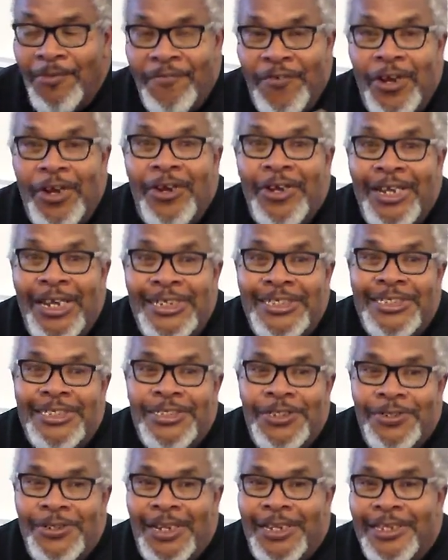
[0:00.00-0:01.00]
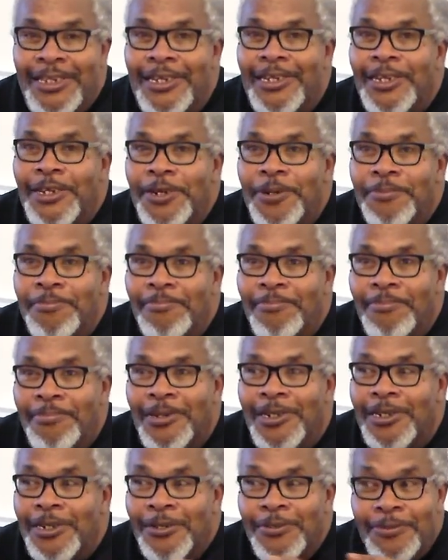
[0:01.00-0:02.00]
variations on a theme,
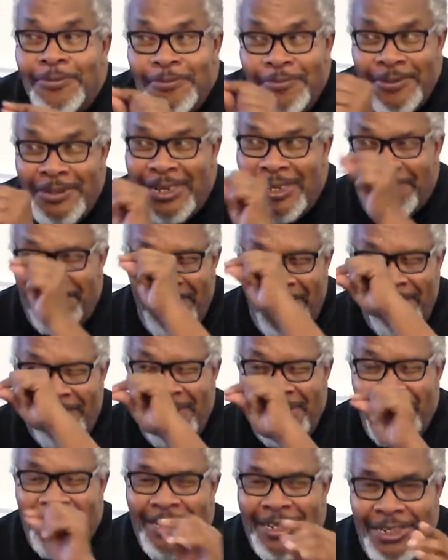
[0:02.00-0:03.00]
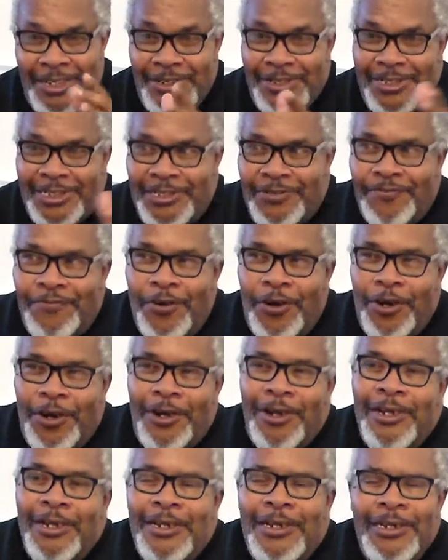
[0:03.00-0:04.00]
you know? You're like, maybe you think you're this
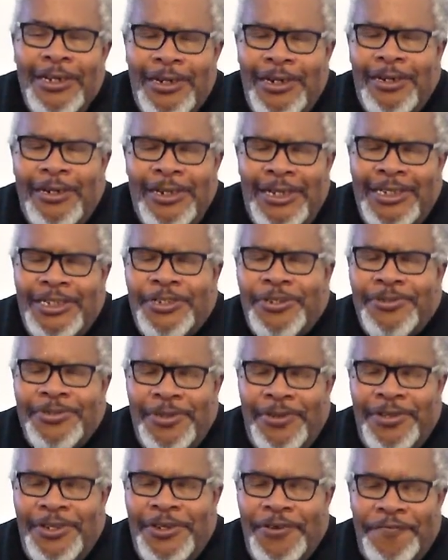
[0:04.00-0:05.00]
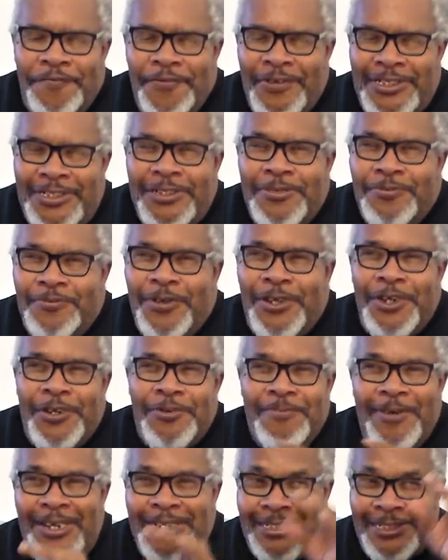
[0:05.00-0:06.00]
far in terms of difference when
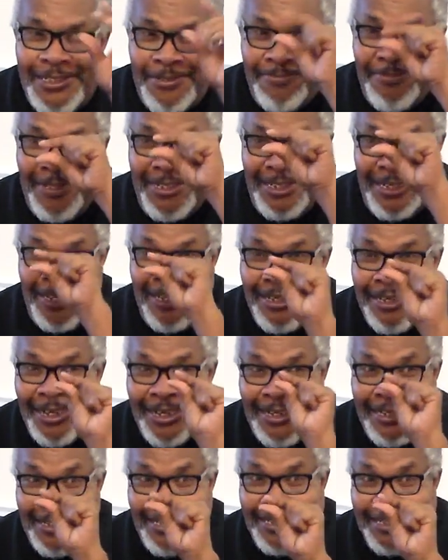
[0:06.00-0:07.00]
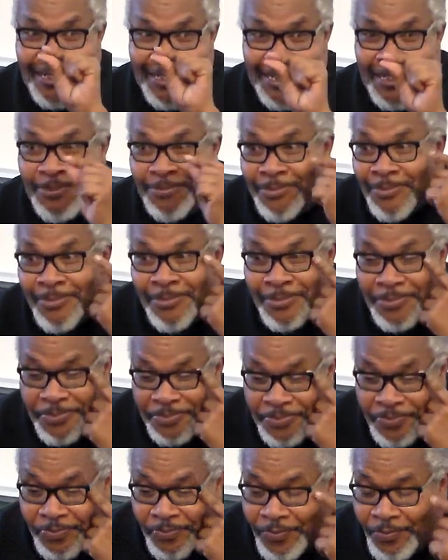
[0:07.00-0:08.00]
you might just be like this.
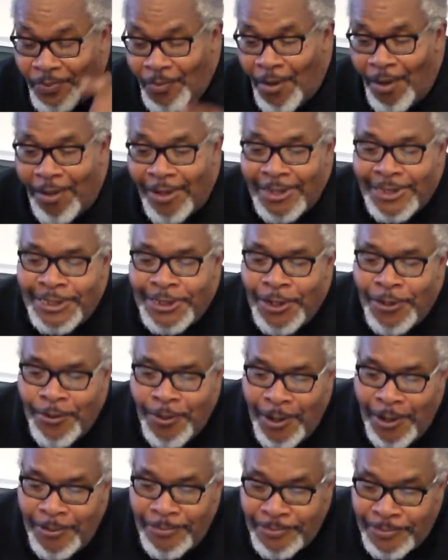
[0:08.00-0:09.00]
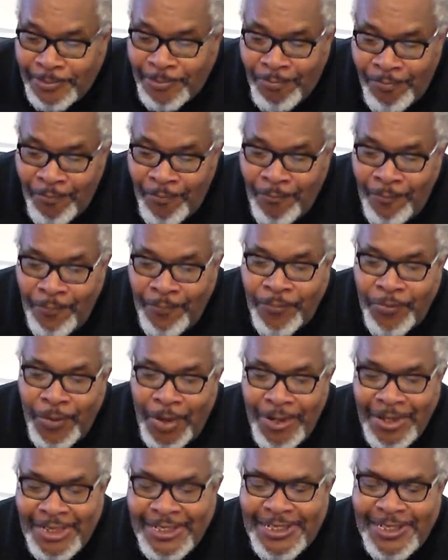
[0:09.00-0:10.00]
So
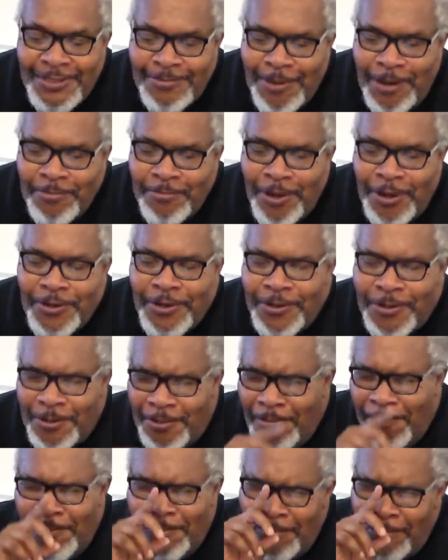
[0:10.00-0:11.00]
this is my mother